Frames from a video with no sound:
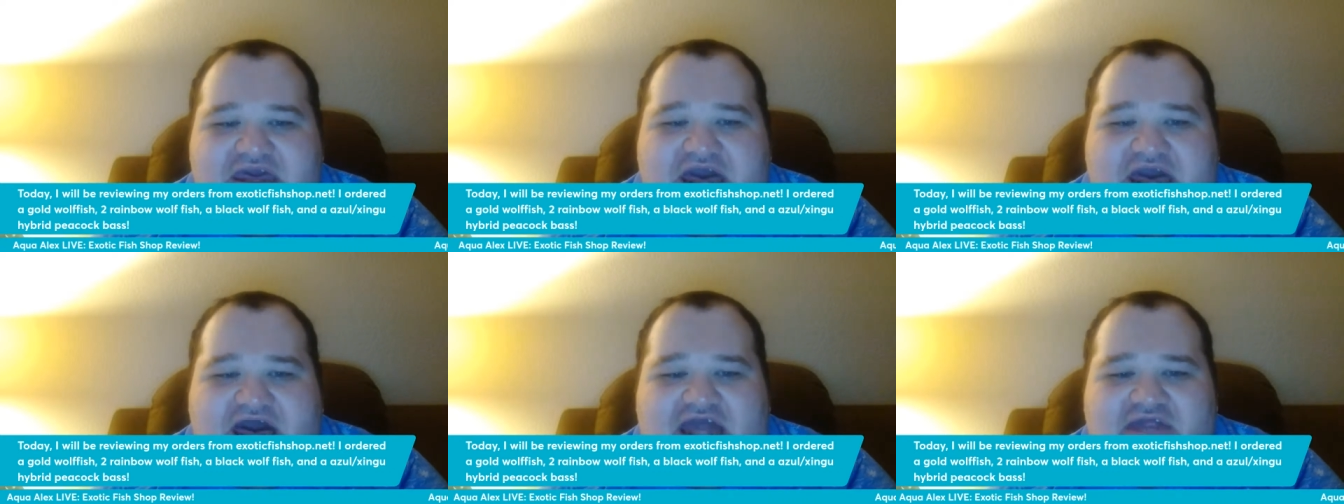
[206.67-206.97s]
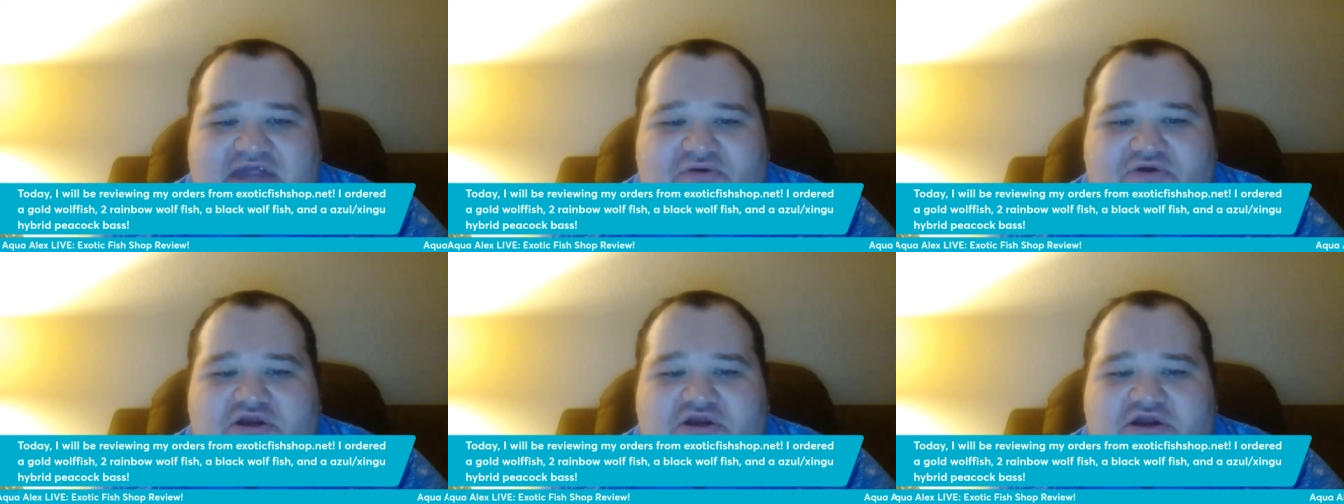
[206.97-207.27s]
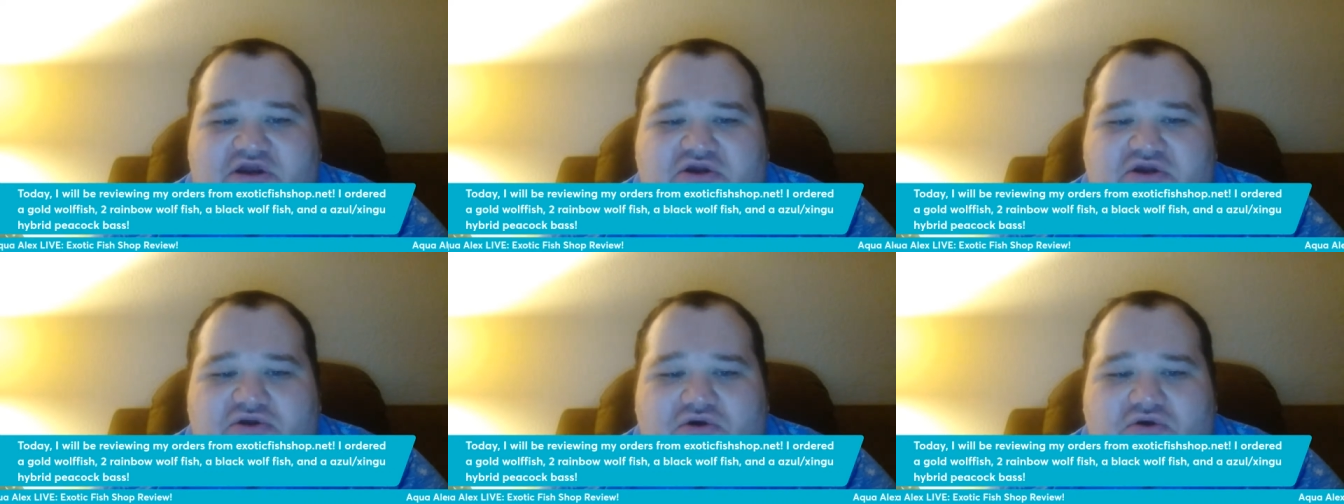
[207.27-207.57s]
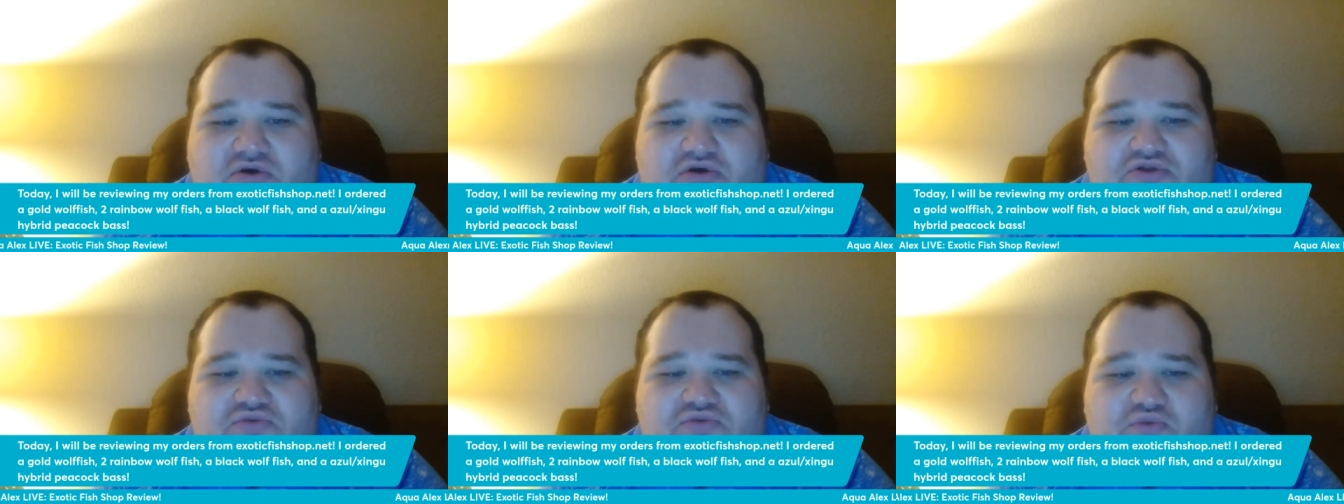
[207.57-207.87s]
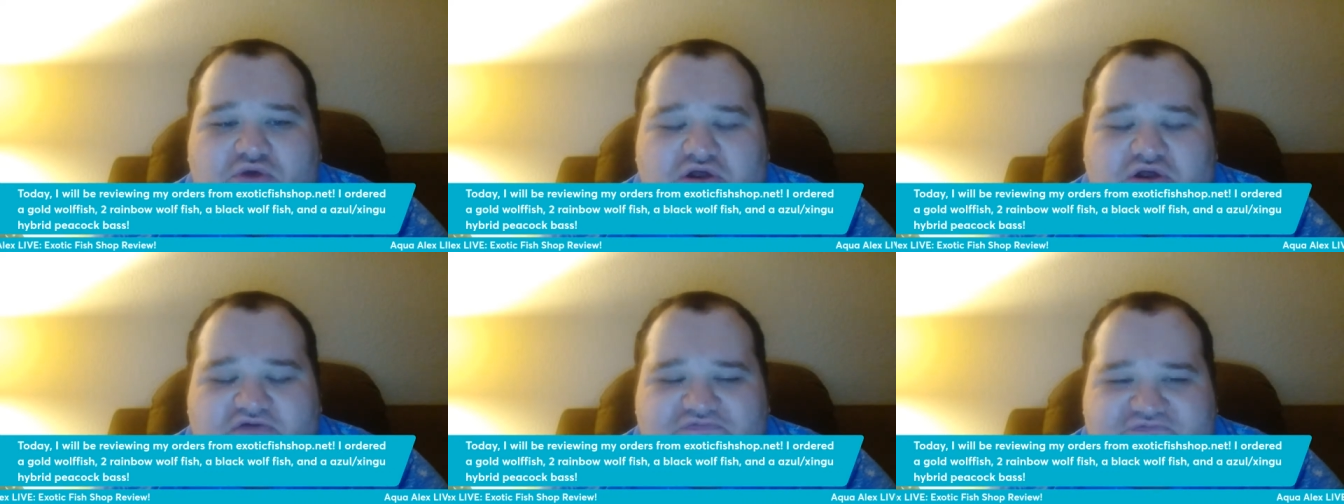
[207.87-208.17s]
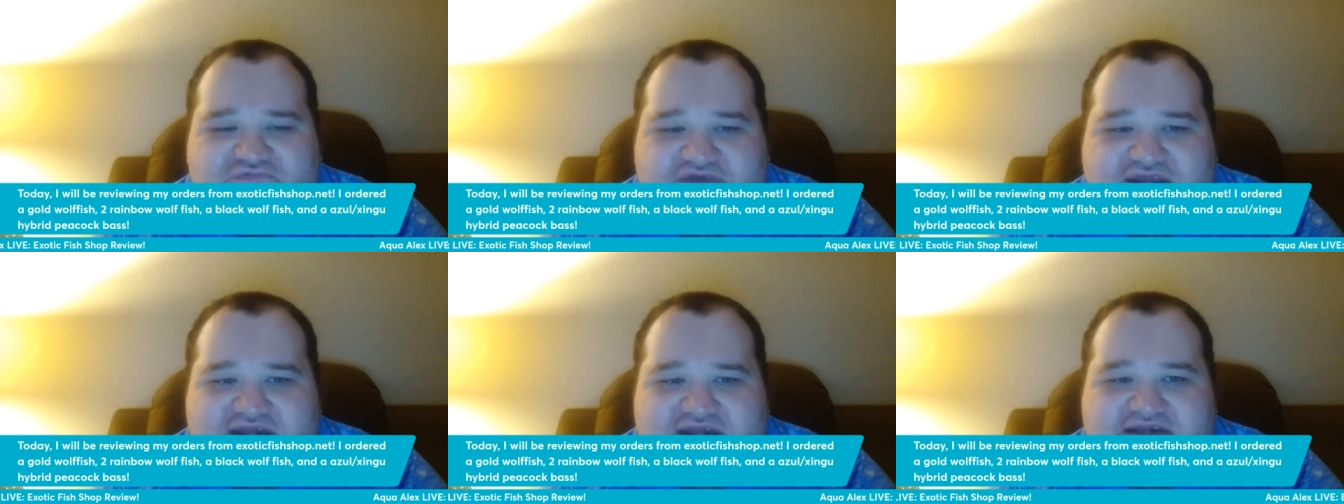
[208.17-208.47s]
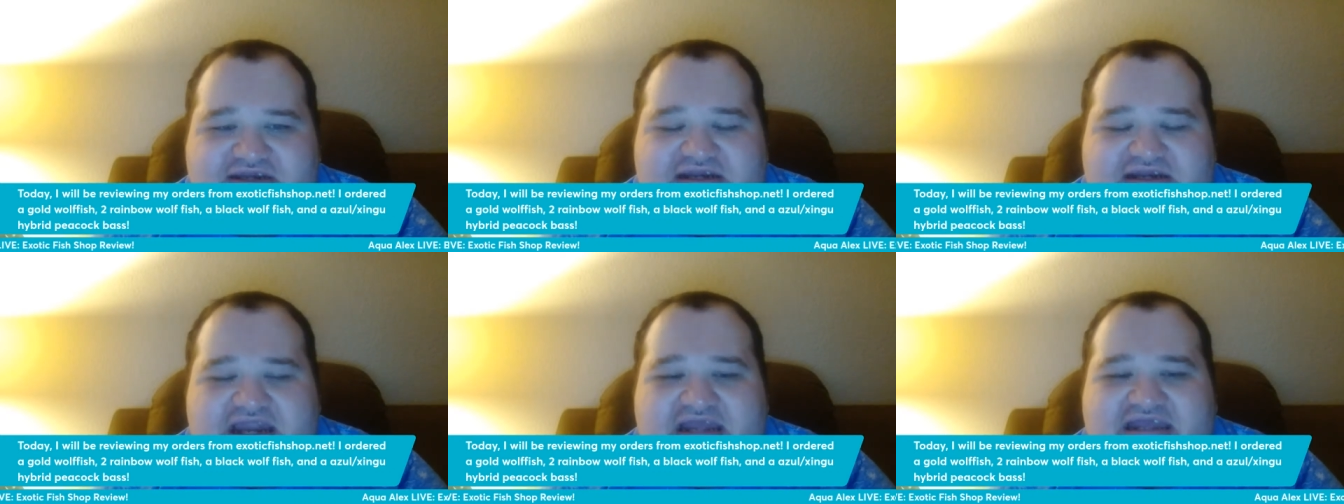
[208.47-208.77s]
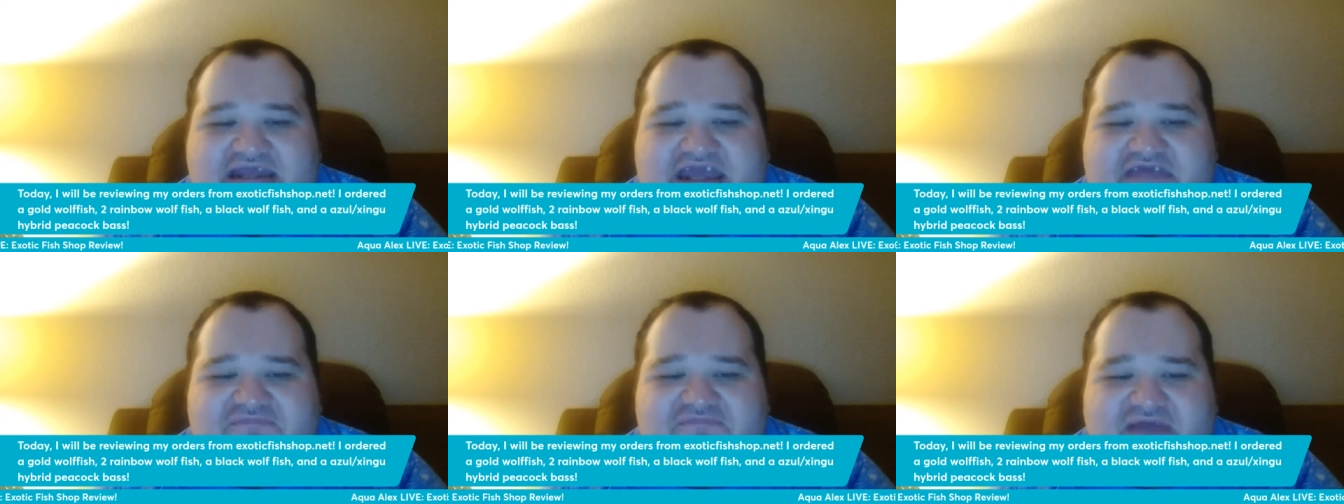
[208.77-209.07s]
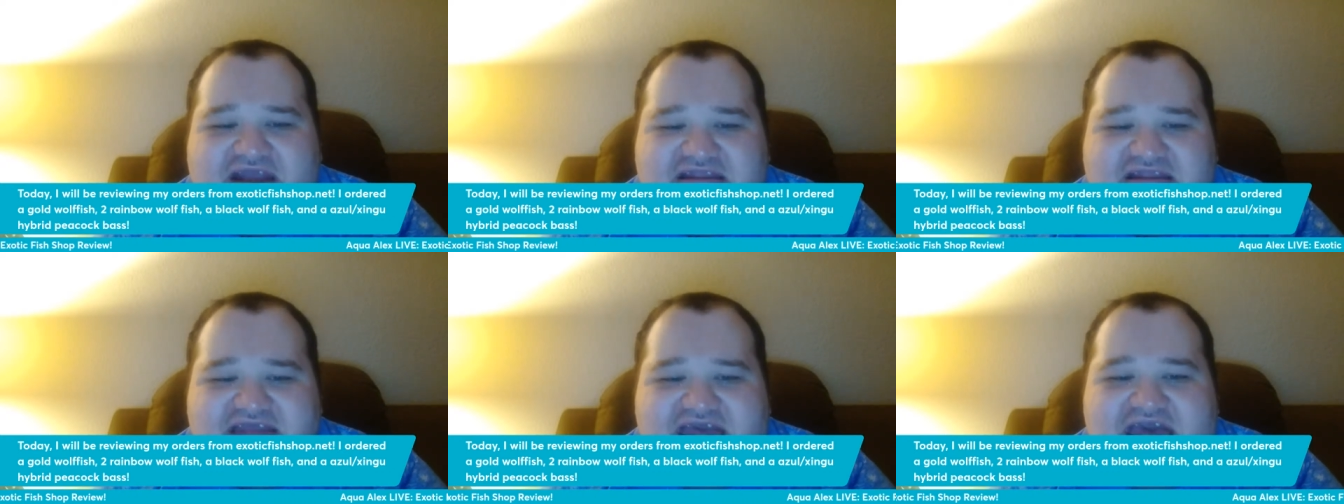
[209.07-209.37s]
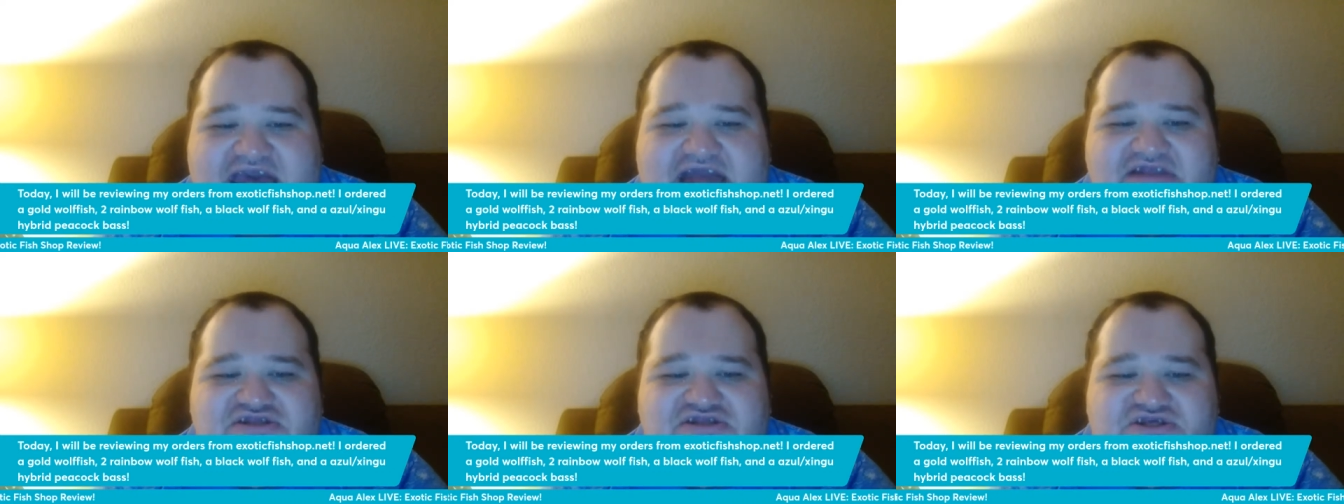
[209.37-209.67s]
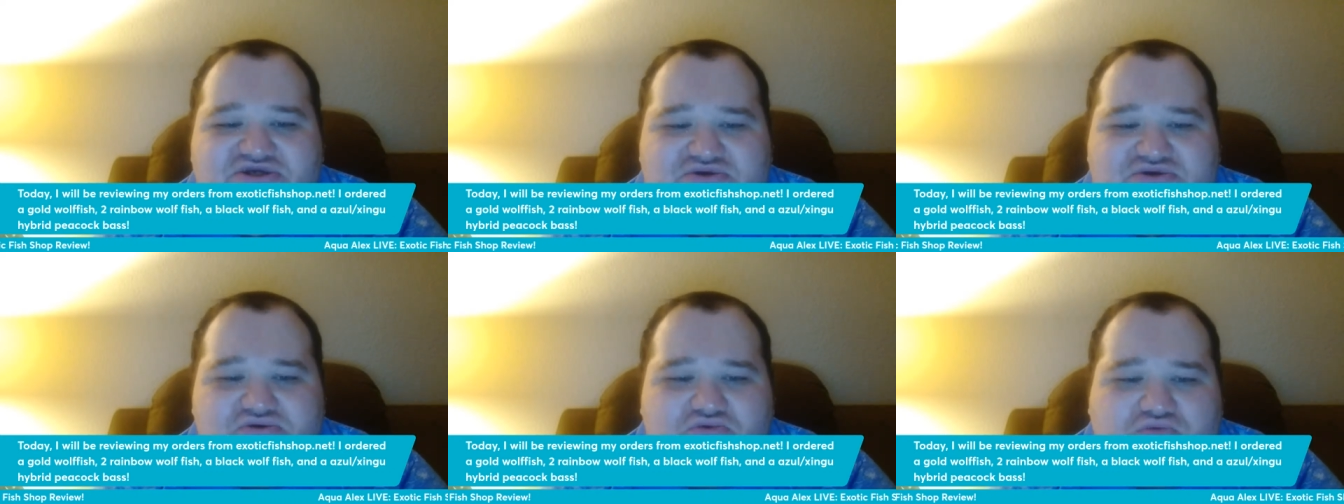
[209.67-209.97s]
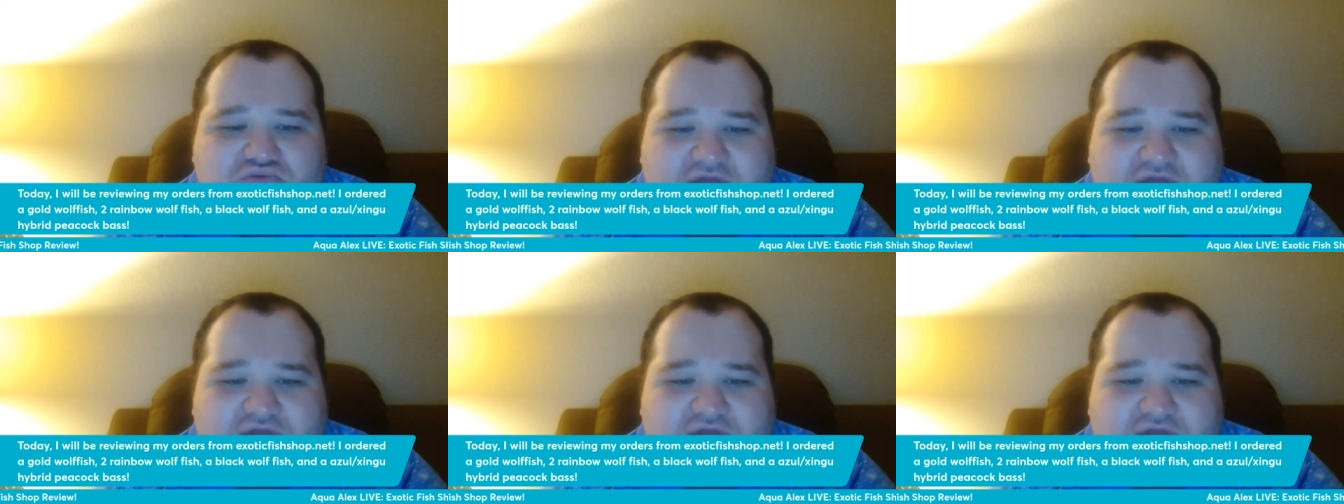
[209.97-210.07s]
I ordered a gold wolffish, and I gave my dad two